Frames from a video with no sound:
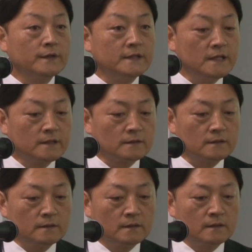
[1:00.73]

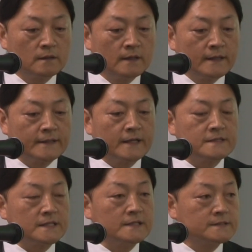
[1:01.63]
needle that
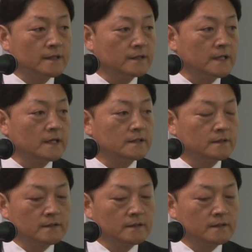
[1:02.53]
is inserted